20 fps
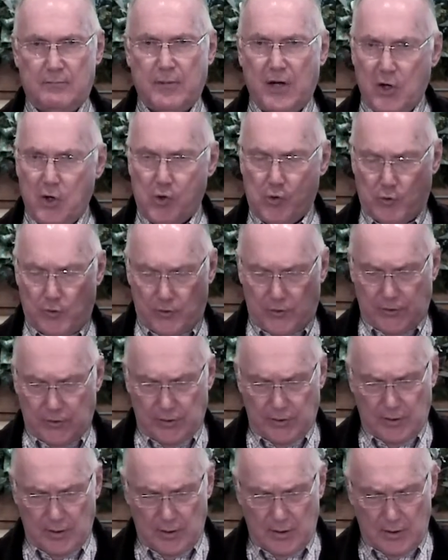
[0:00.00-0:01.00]
both
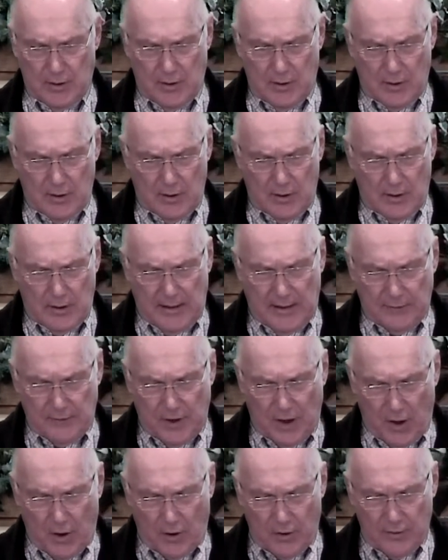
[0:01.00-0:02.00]
in
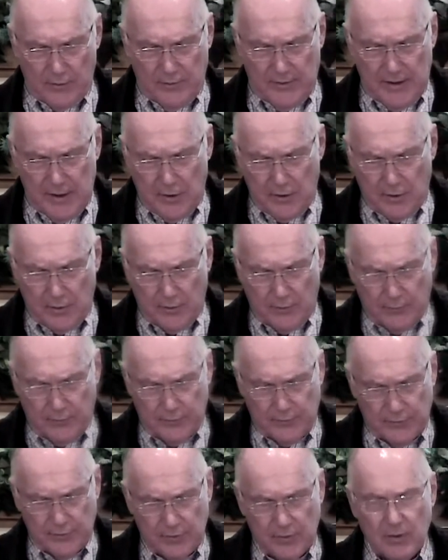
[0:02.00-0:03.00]
the heart of the
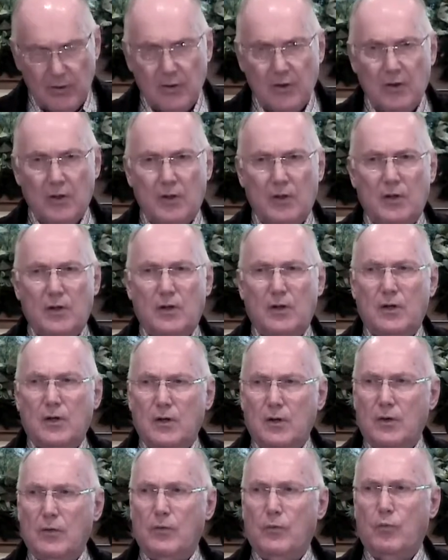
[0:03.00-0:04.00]
earth.
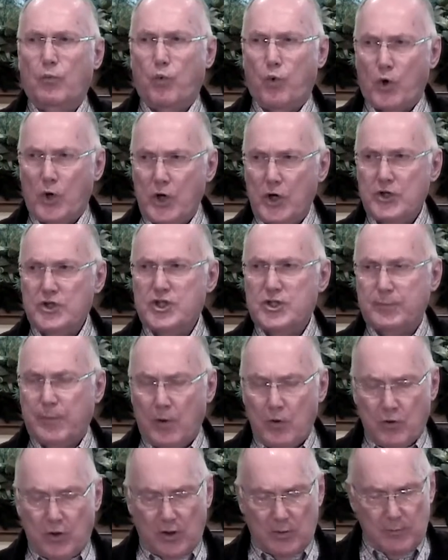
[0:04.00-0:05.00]
Words
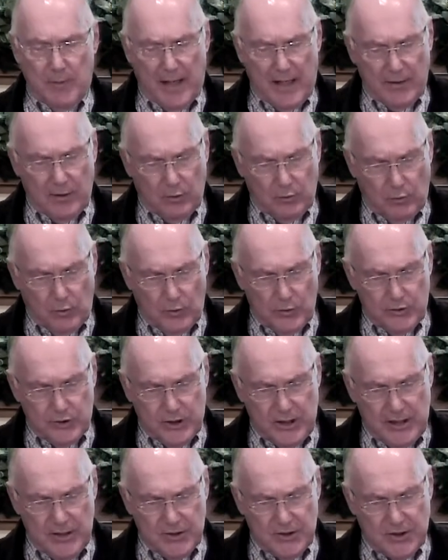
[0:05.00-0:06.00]
spoken by the Lord
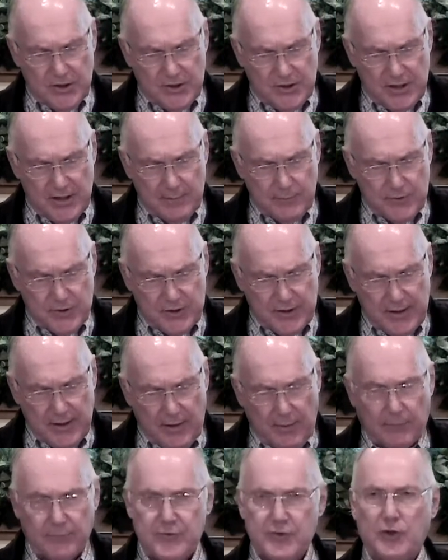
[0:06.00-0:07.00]
Jesus
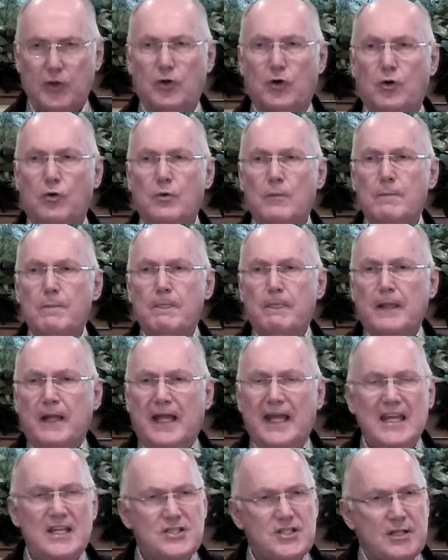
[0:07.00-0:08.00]
himself. So,
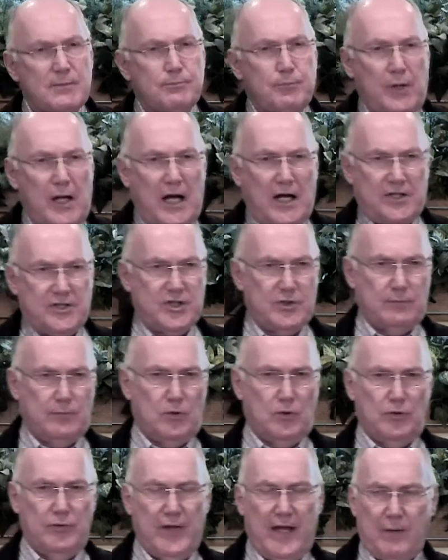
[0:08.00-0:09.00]
is it
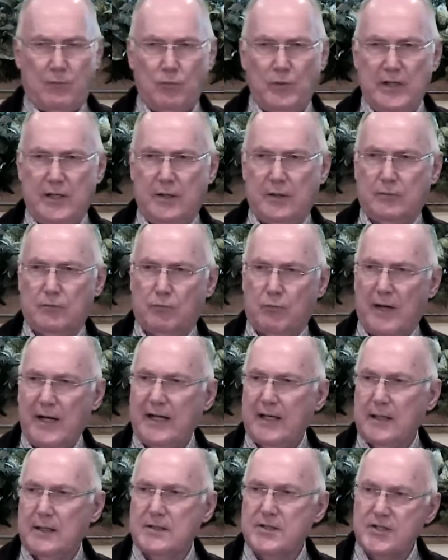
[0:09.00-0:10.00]
possible that we could
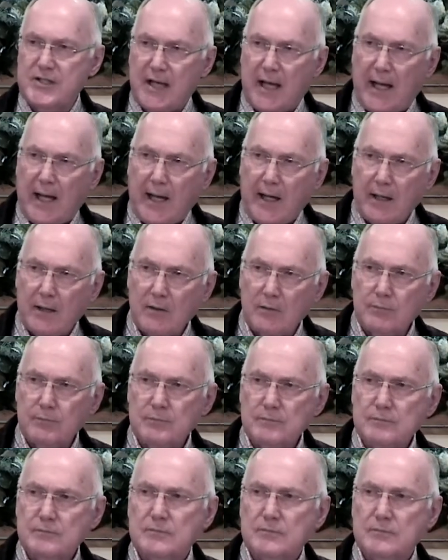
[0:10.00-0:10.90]
reconcile